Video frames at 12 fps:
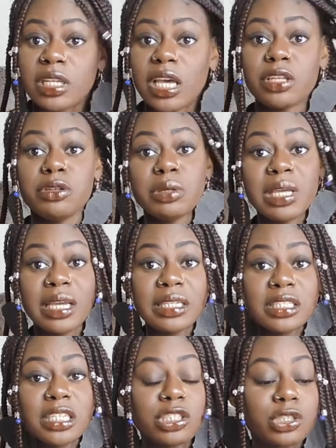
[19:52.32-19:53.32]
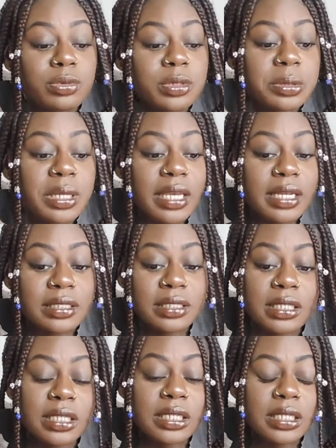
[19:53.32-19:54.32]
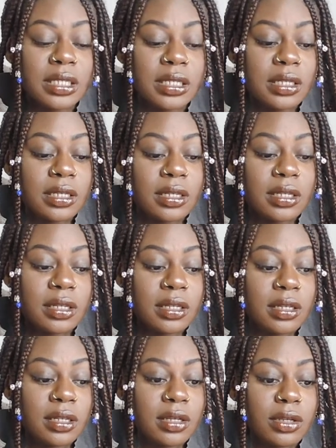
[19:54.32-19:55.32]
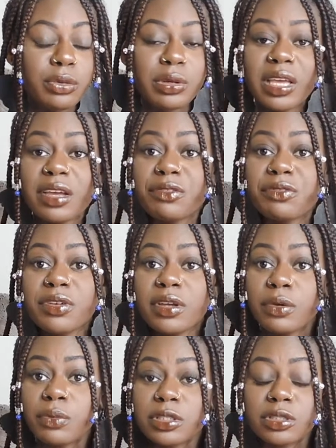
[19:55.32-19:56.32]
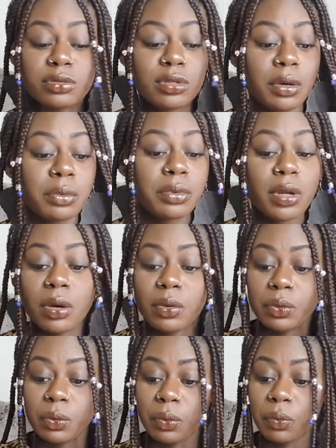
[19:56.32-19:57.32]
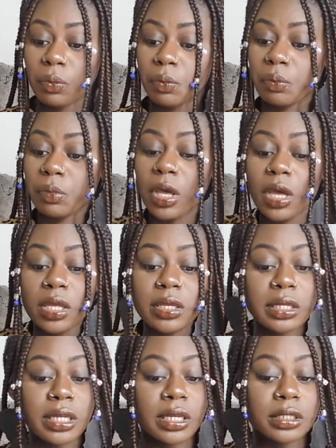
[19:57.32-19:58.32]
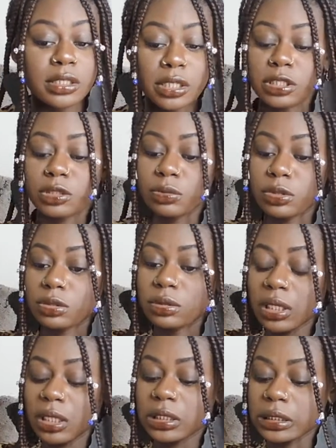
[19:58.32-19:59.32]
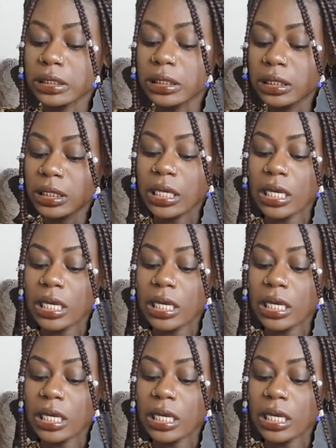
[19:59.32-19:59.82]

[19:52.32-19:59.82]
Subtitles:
And you can't touch what you can't see. You can't feel what you don't know. You can't touch what you can't see.